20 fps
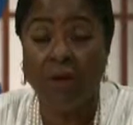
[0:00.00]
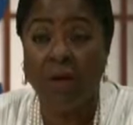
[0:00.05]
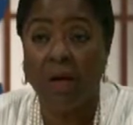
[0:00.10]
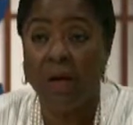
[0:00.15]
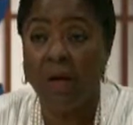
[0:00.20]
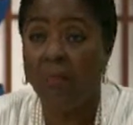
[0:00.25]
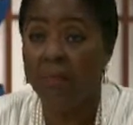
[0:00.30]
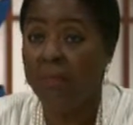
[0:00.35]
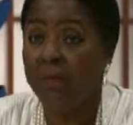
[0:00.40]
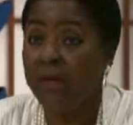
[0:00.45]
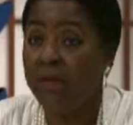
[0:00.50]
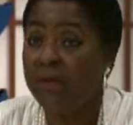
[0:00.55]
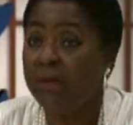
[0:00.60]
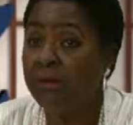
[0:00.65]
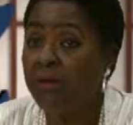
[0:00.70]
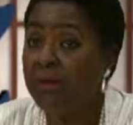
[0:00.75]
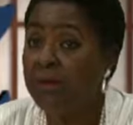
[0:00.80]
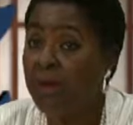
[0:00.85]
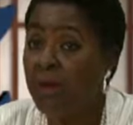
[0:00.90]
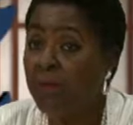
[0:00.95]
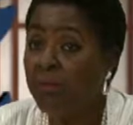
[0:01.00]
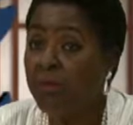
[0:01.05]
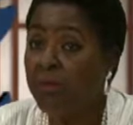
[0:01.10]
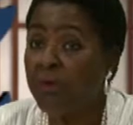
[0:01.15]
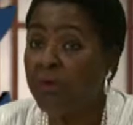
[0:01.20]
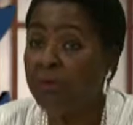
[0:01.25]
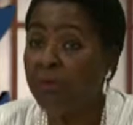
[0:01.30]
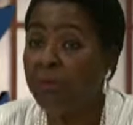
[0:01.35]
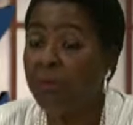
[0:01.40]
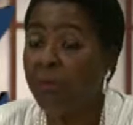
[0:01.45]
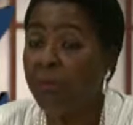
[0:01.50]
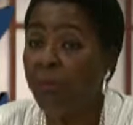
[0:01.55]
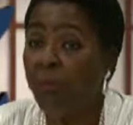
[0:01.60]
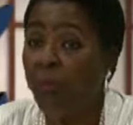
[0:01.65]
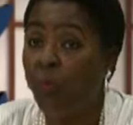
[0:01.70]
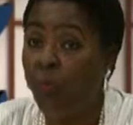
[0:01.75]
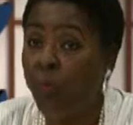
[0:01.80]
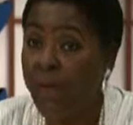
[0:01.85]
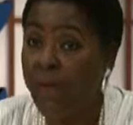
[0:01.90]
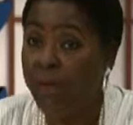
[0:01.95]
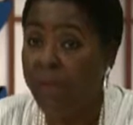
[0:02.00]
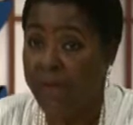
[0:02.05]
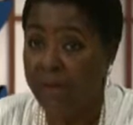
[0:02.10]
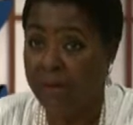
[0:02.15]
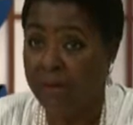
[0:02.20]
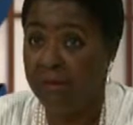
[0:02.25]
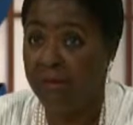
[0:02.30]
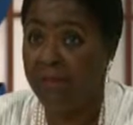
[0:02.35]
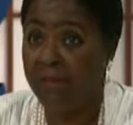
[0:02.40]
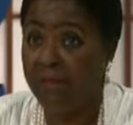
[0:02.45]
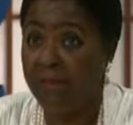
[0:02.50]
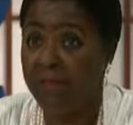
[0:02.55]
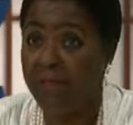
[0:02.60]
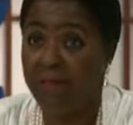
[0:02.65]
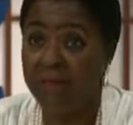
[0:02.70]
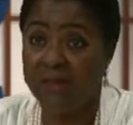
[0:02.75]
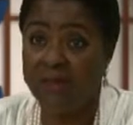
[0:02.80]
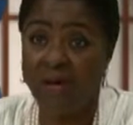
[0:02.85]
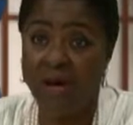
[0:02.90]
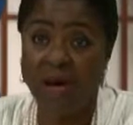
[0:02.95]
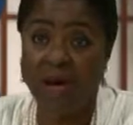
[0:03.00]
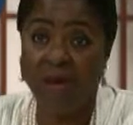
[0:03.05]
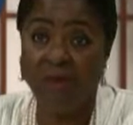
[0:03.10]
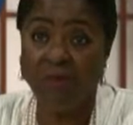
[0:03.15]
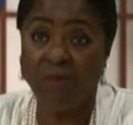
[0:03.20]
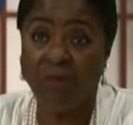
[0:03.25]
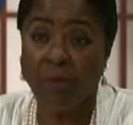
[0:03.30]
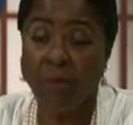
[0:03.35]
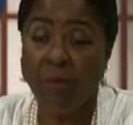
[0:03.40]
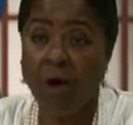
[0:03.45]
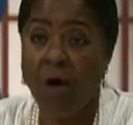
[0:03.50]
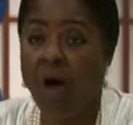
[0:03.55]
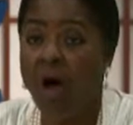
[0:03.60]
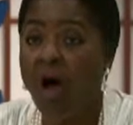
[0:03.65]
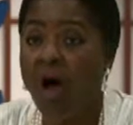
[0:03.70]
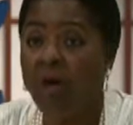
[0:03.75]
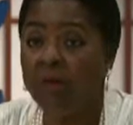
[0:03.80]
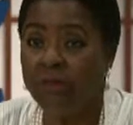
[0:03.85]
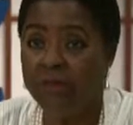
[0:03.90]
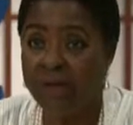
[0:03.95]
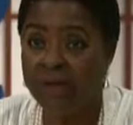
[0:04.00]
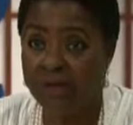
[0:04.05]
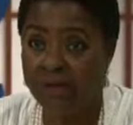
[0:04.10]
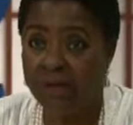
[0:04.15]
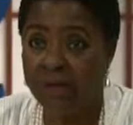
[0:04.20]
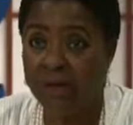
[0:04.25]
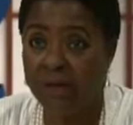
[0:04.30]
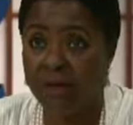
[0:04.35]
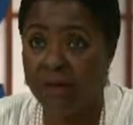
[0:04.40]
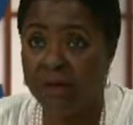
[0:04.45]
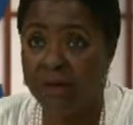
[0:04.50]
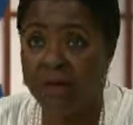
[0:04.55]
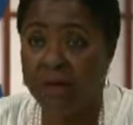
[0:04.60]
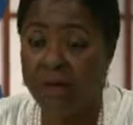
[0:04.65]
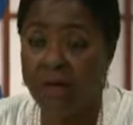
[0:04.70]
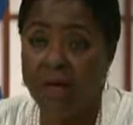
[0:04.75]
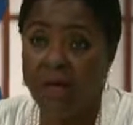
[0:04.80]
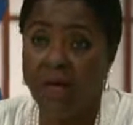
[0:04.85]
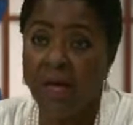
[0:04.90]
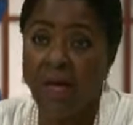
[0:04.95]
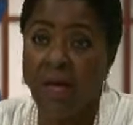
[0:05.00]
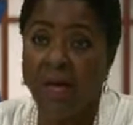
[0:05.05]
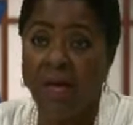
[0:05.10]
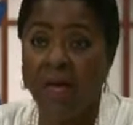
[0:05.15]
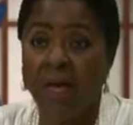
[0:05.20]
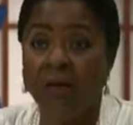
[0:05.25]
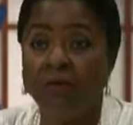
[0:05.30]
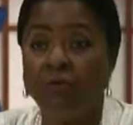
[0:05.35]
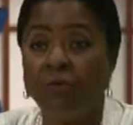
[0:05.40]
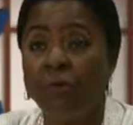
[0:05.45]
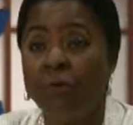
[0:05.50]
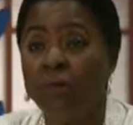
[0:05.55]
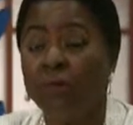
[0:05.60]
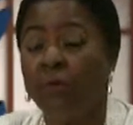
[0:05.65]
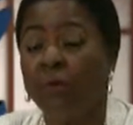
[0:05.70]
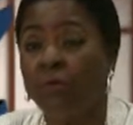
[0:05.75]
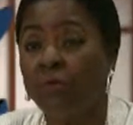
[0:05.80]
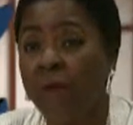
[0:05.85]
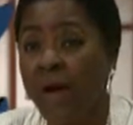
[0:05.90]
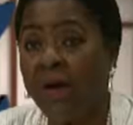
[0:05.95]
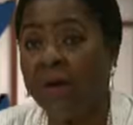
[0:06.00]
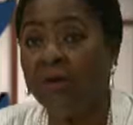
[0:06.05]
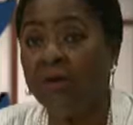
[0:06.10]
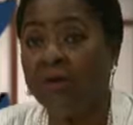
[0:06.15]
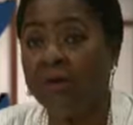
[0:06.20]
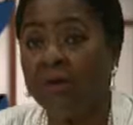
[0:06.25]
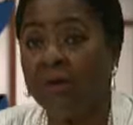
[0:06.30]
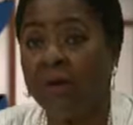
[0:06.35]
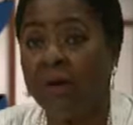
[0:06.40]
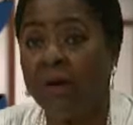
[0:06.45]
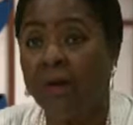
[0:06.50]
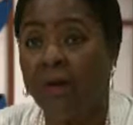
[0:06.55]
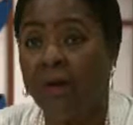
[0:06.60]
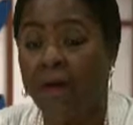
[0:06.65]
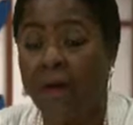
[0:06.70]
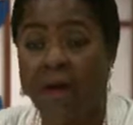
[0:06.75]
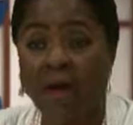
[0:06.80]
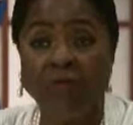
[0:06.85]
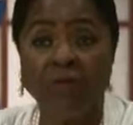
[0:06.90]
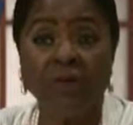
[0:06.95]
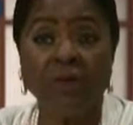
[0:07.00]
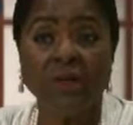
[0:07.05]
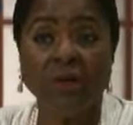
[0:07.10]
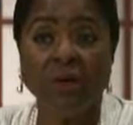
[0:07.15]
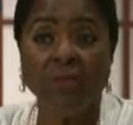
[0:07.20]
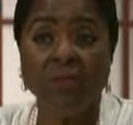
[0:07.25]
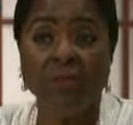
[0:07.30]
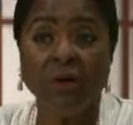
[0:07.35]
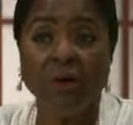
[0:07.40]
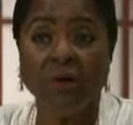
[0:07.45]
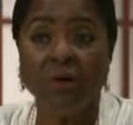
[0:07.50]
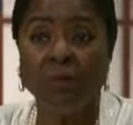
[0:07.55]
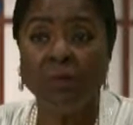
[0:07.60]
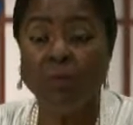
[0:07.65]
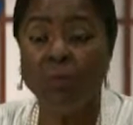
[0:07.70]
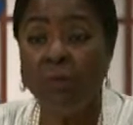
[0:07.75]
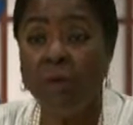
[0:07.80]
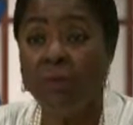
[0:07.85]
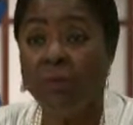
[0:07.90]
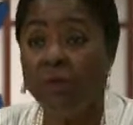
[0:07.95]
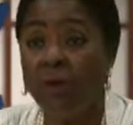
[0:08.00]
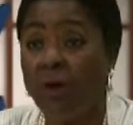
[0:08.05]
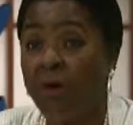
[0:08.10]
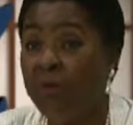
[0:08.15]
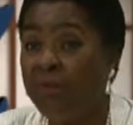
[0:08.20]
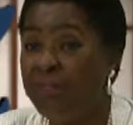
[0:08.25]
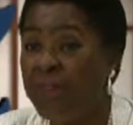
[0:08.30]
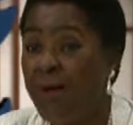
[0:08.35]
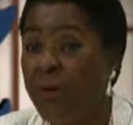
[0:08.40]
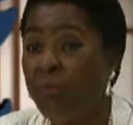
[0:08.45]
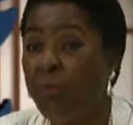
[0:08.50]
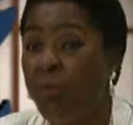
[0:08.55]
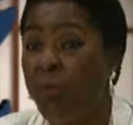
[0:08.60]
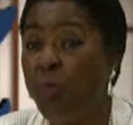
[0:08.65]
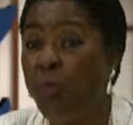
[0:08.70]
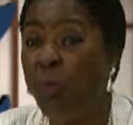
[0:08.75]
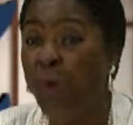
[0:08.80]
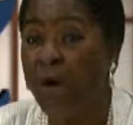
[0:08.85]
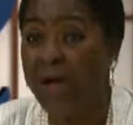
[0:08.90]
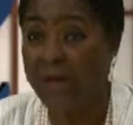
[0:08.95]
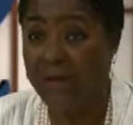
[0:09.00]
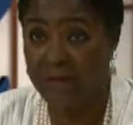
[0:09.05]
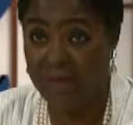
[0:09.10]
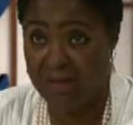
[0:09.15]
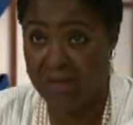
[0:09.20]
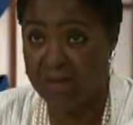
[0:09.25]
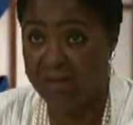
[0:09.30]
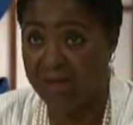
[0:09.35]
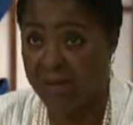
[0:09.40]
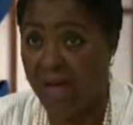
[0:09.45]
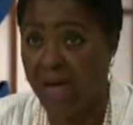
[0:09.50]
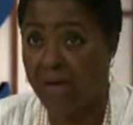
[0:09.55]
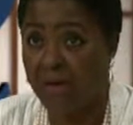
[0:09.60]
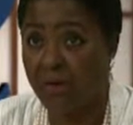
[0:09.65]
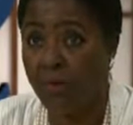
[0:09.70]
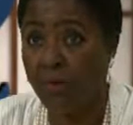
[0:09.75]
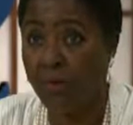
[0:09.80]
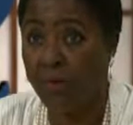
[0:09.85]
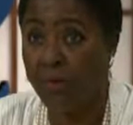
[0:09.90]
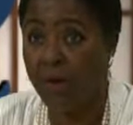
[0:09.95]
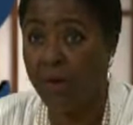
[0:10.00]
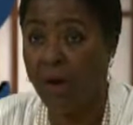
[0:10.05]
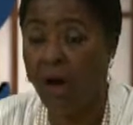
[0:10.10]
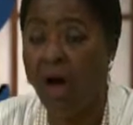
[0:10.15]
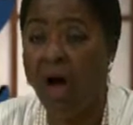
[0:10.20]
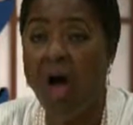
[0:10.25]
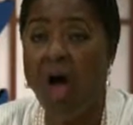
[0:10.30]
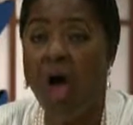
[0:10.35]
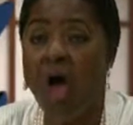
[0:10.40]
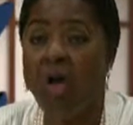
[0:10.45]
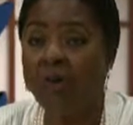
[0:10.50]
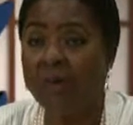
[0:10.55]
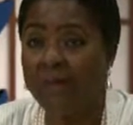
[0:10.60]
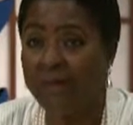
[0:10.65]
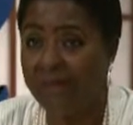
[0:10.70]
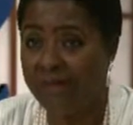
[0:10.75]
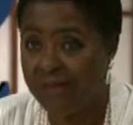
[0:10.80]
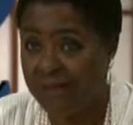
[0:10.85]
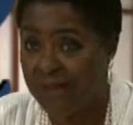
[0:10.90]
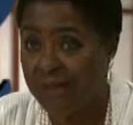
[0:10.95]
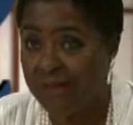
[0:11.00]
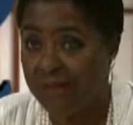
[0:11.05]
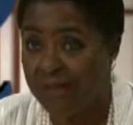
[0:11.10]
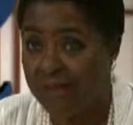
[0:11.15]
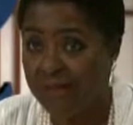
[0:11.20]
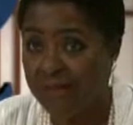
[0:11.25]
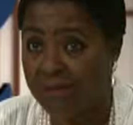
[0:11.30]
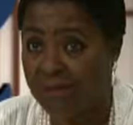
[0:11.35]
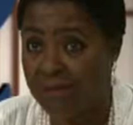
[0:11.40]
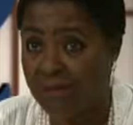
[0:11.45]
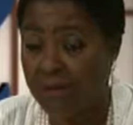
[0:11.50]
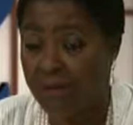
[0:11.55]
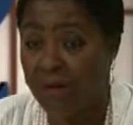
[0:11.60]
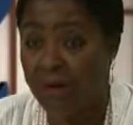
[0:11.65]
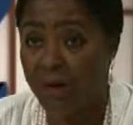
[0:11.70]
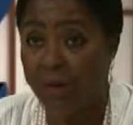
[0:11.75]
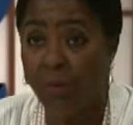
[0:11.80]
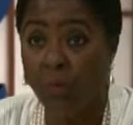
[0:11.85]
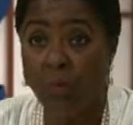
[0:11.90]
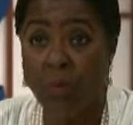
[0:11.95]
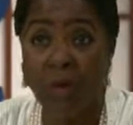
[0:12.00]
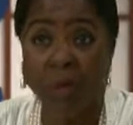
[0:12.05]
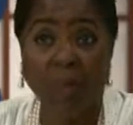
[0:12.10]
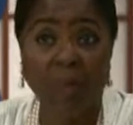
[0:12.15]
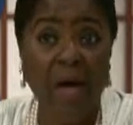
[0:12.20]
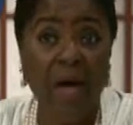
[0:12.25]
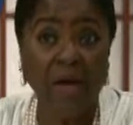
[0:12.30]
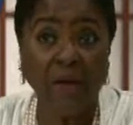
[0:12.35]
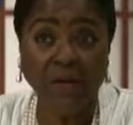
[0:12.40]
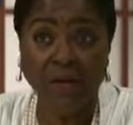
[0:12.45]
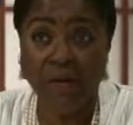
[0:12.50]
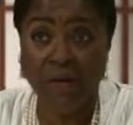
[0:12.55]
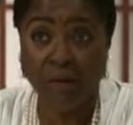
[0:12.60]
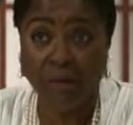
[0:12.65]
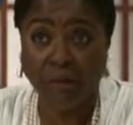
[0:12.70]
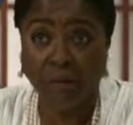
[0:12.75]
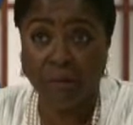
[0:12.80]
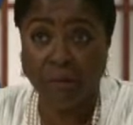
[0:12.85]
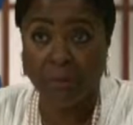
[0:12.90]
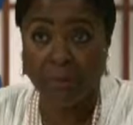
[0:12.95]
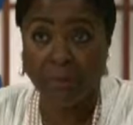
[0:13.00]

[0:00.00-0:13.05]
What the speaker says: I mean, the number of women that die from heart disease, and for the record, African American women are #1 in this category, heart disease. We're up out of here.